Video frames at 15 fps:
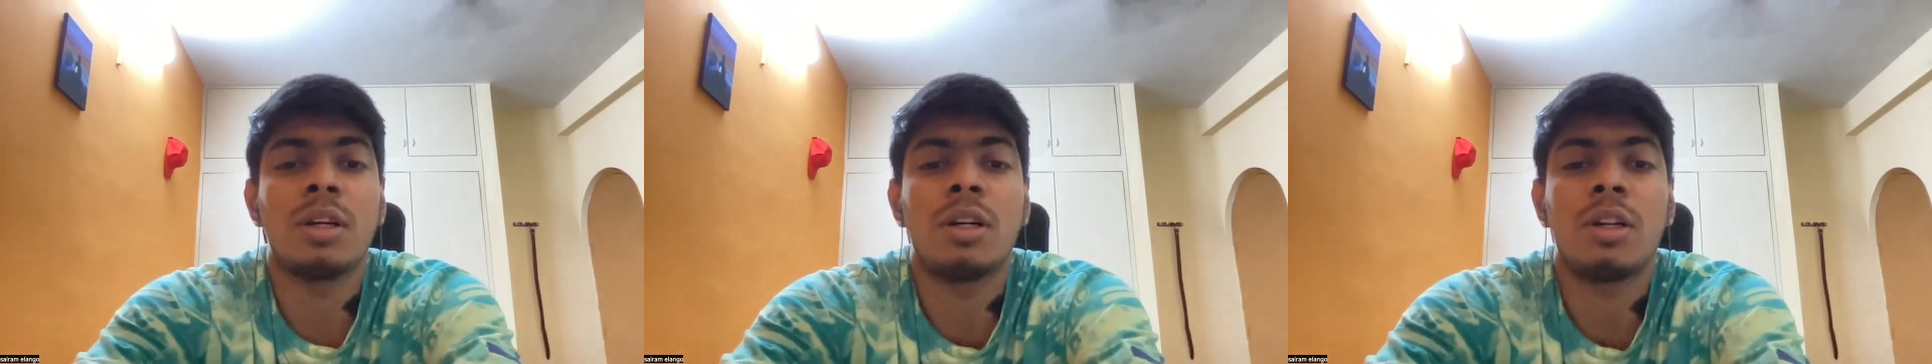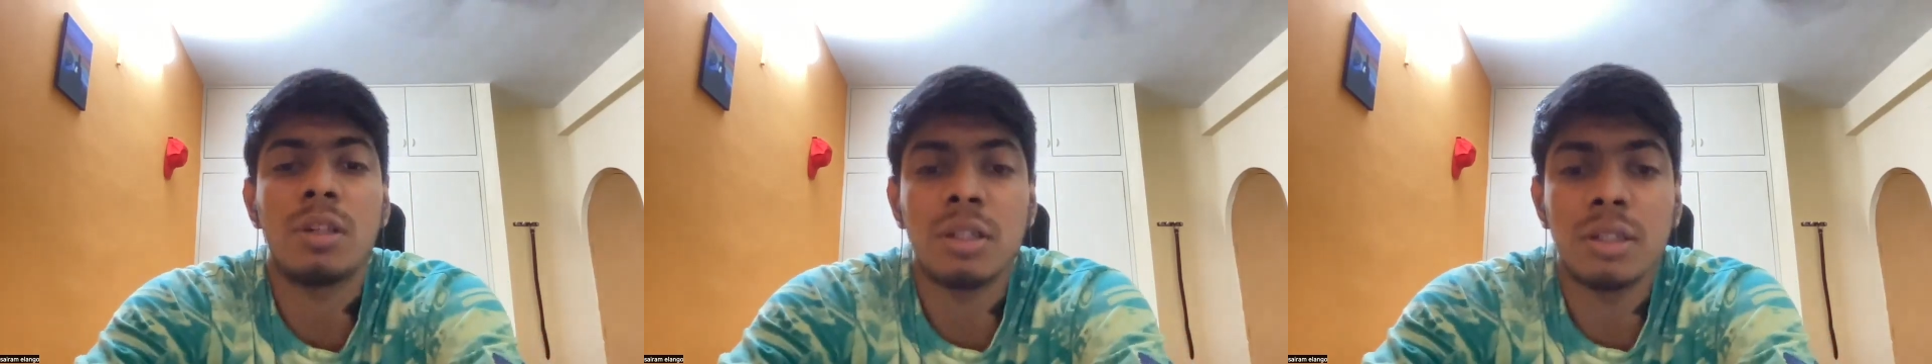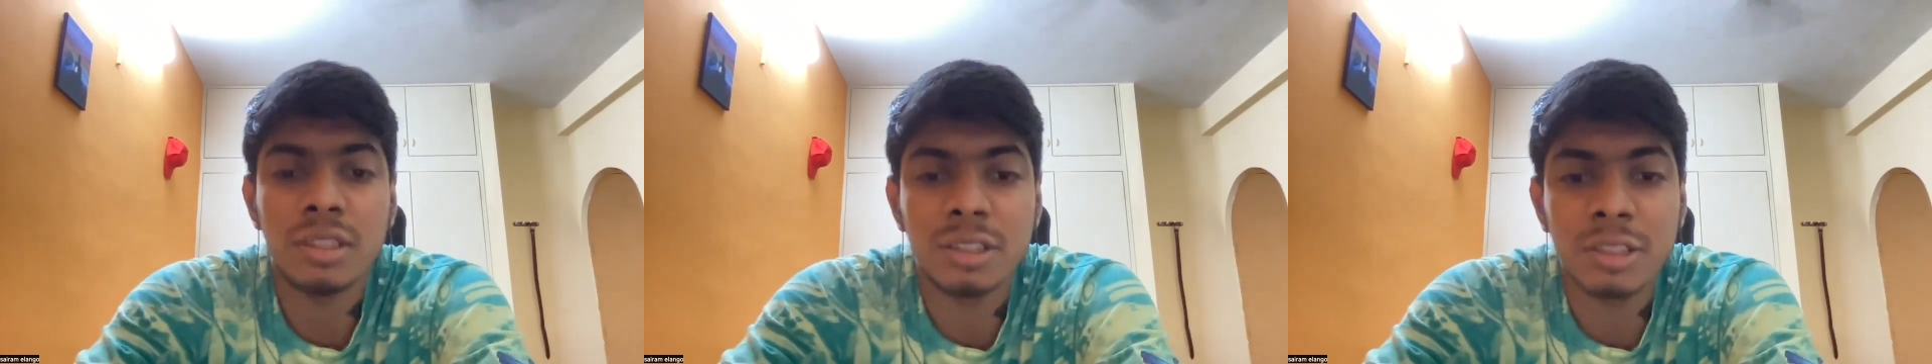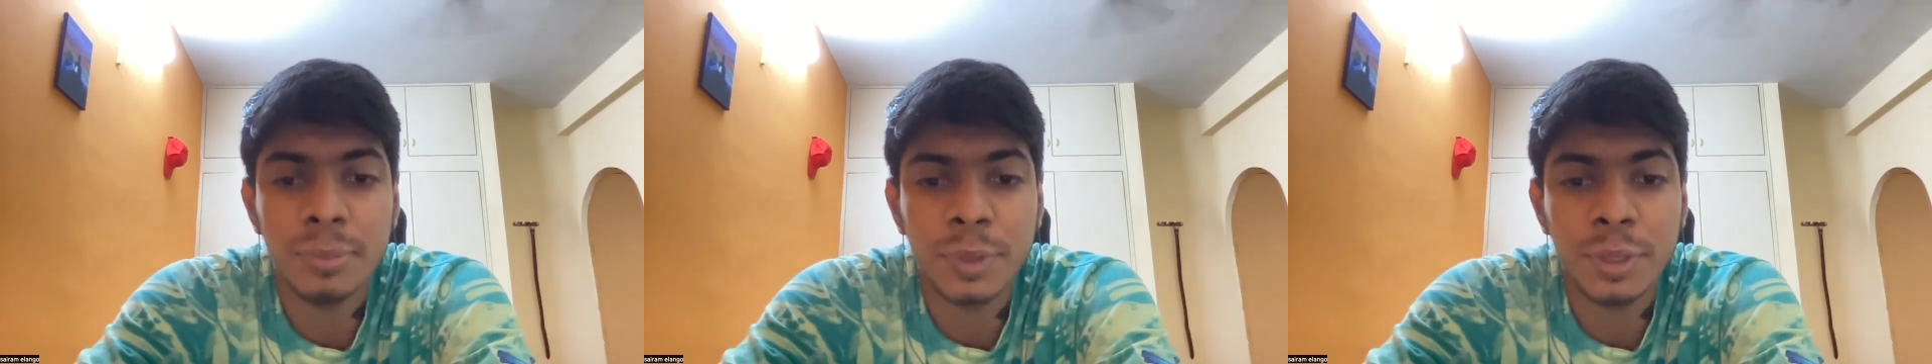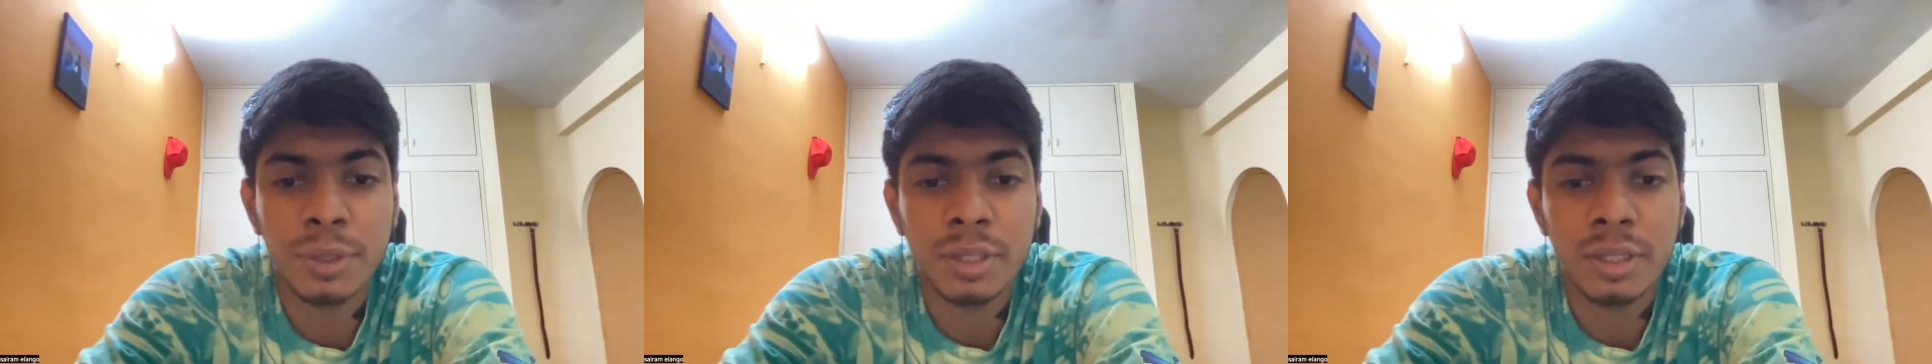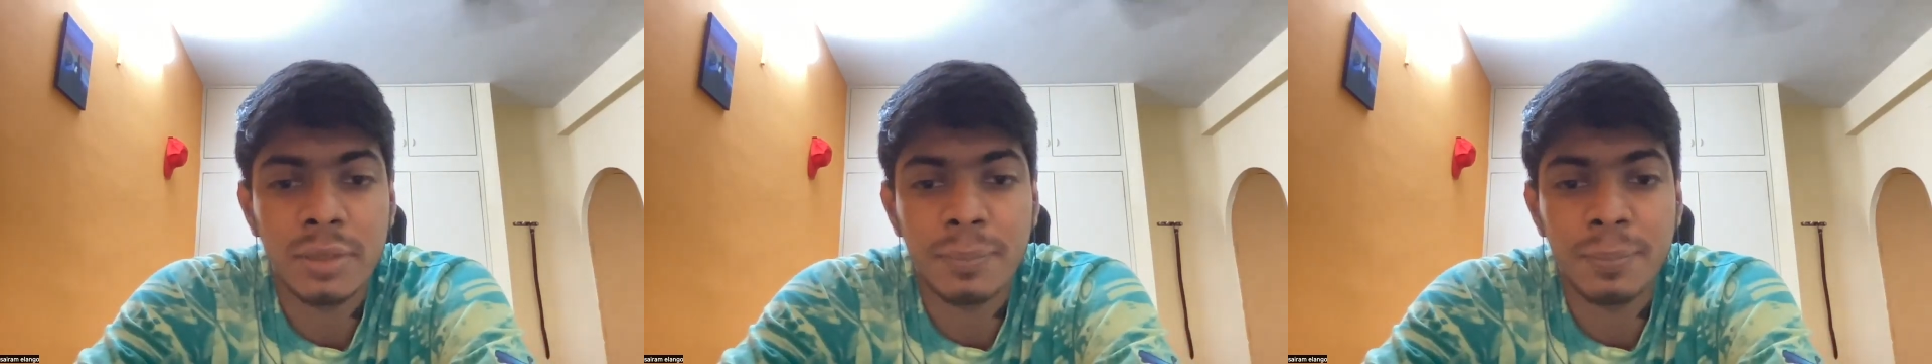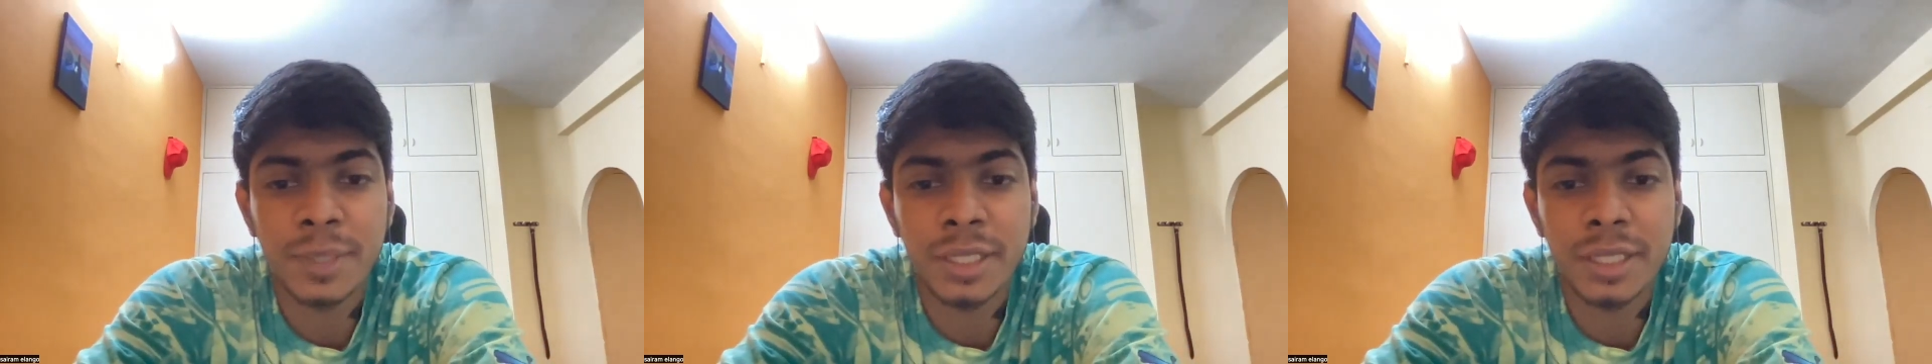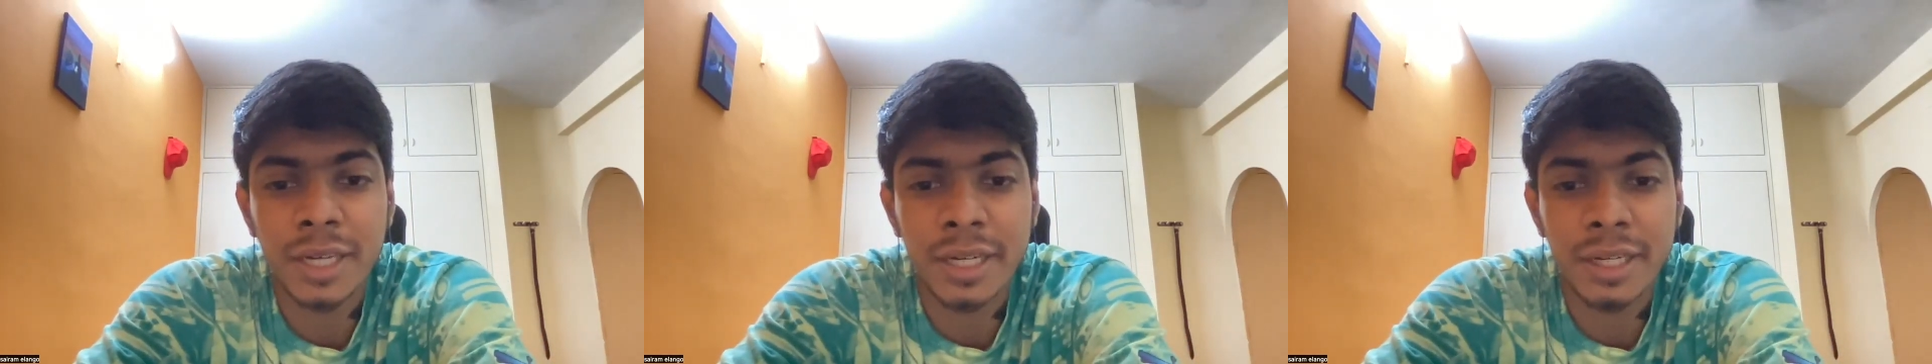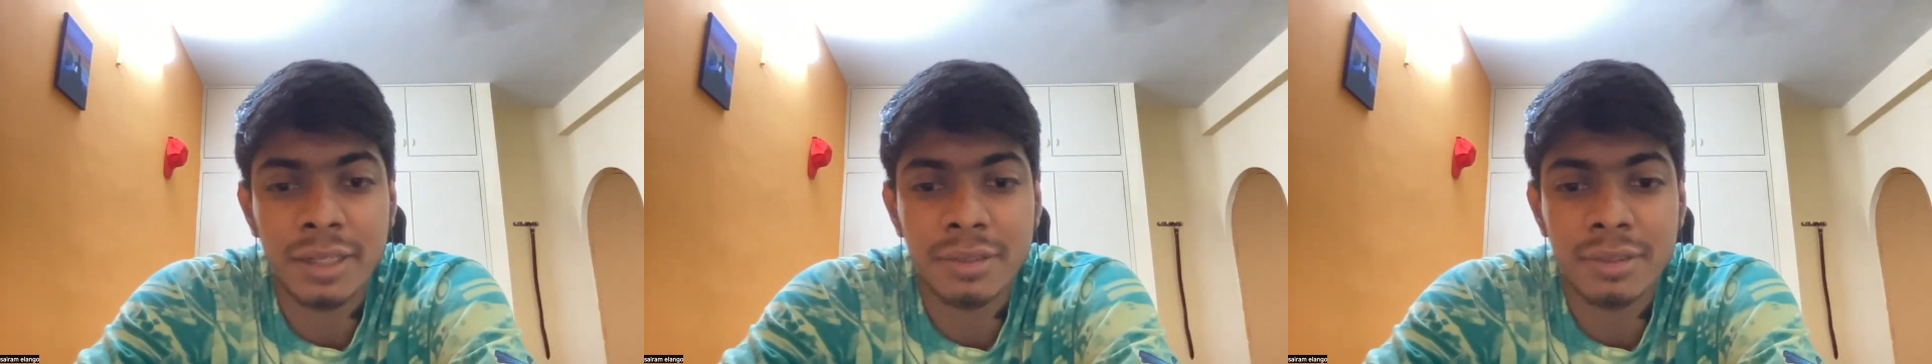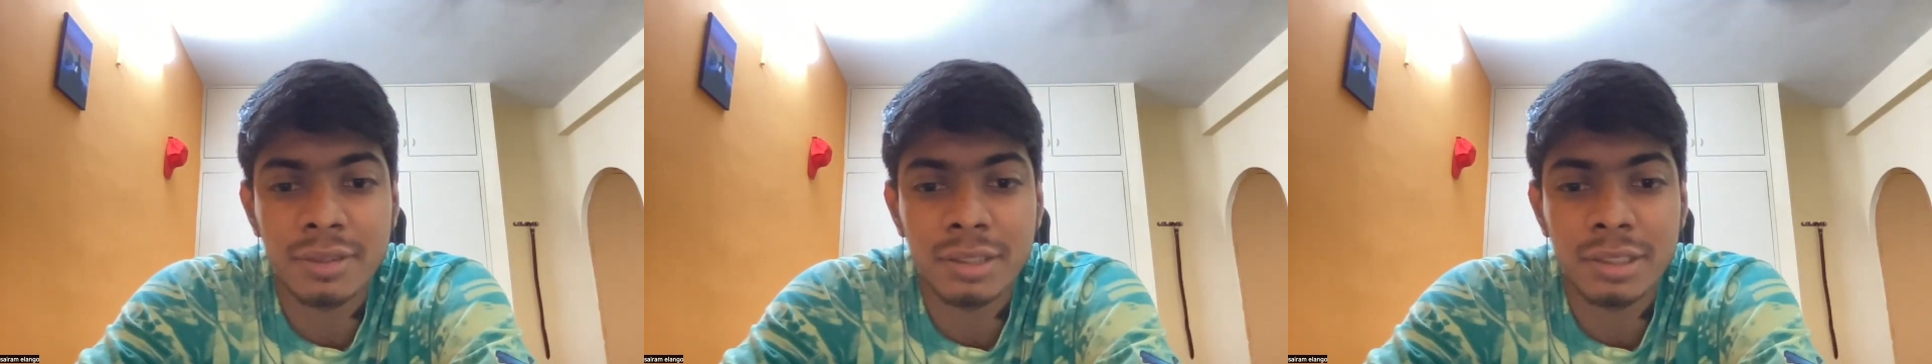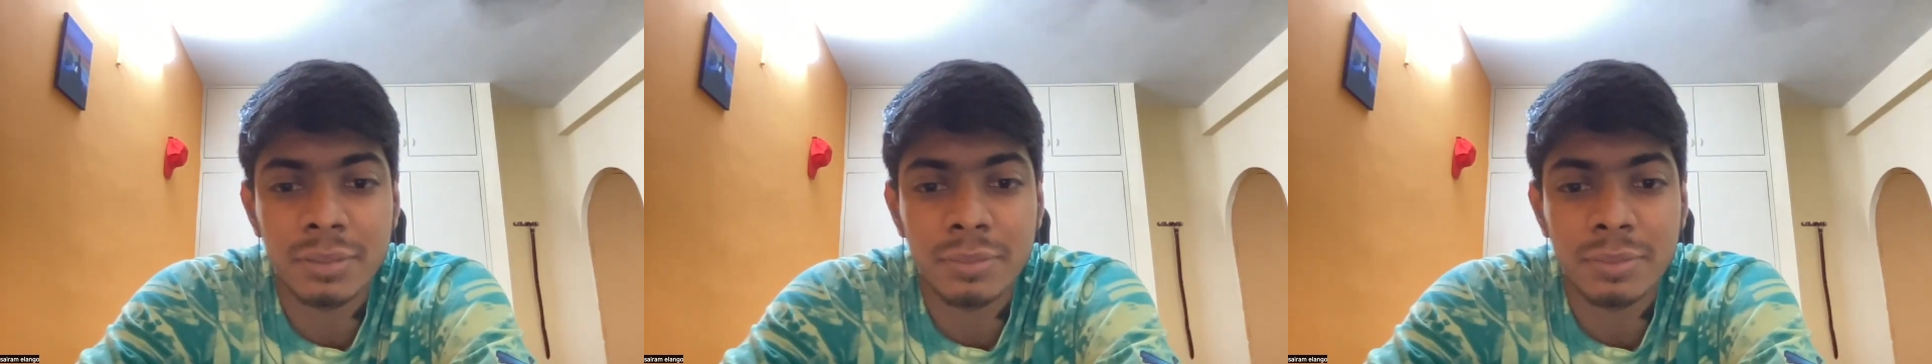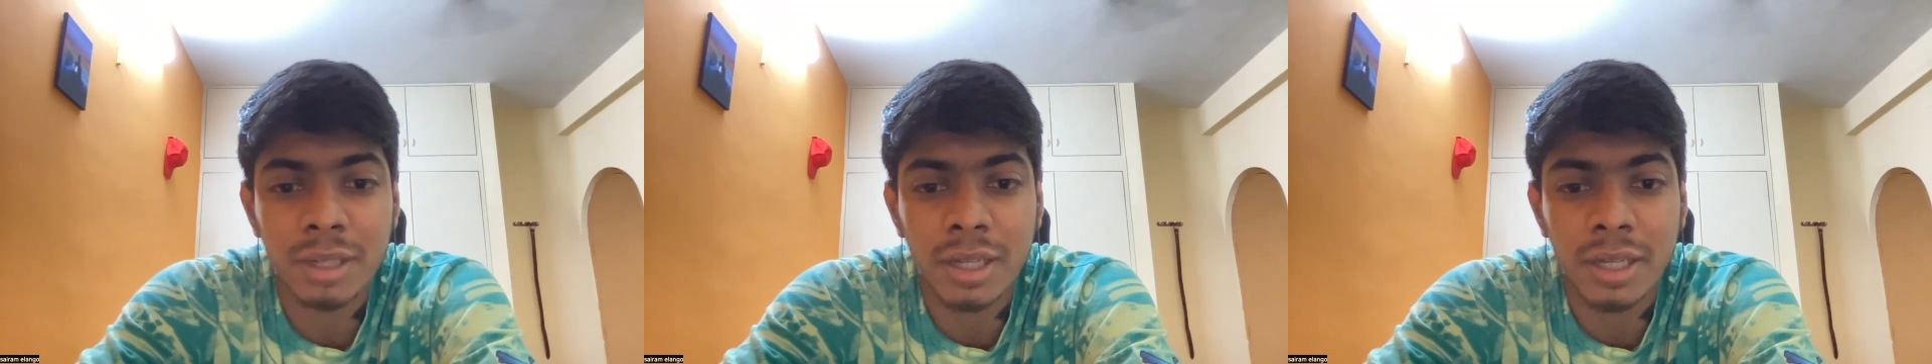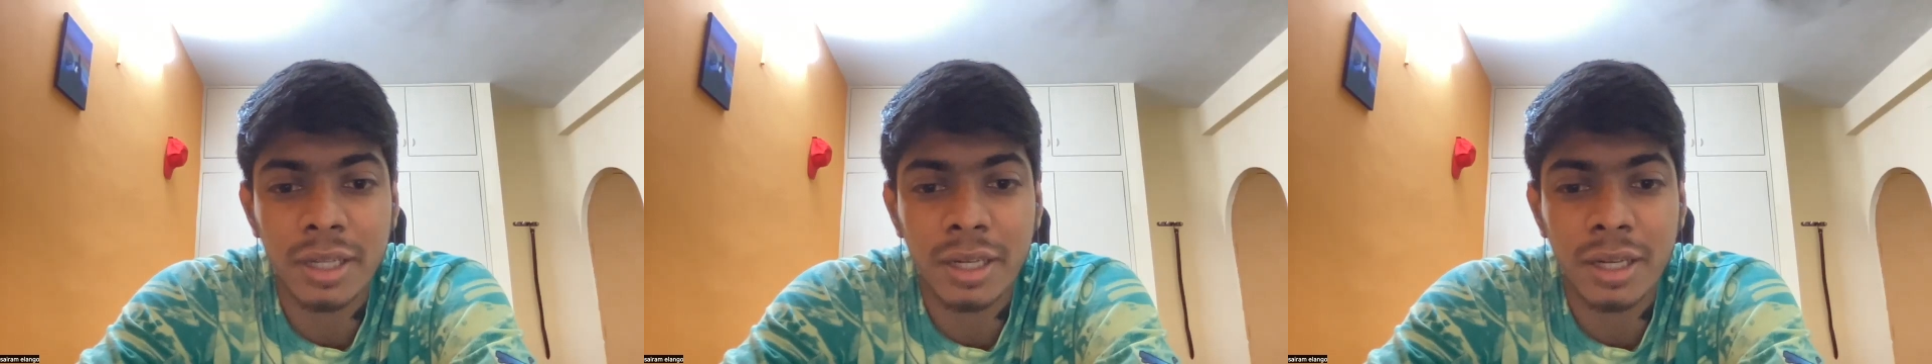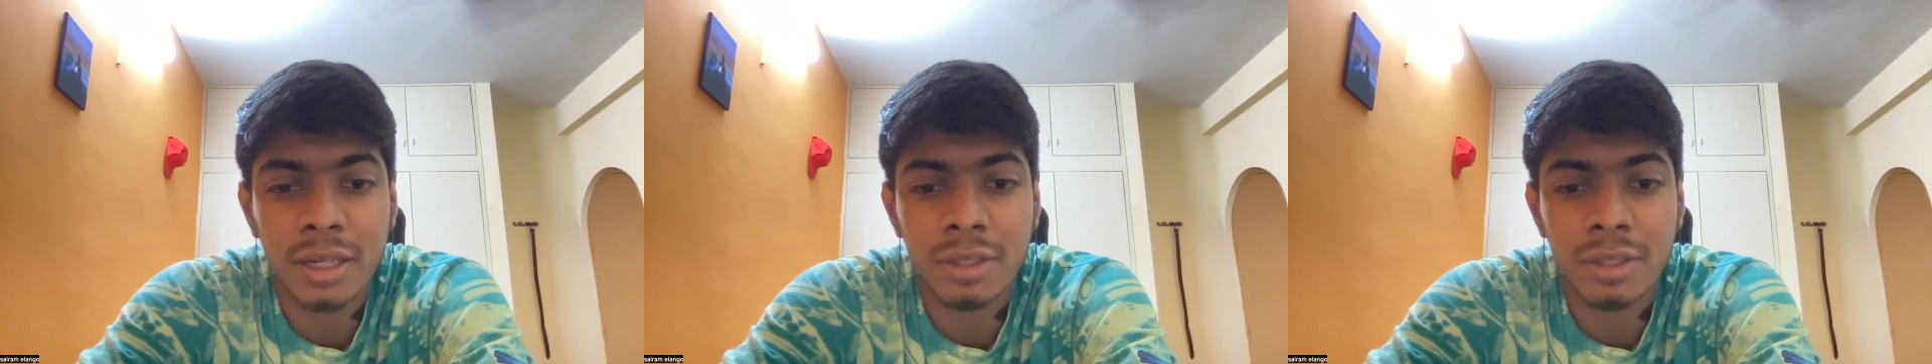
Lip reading: on distributed big data systems like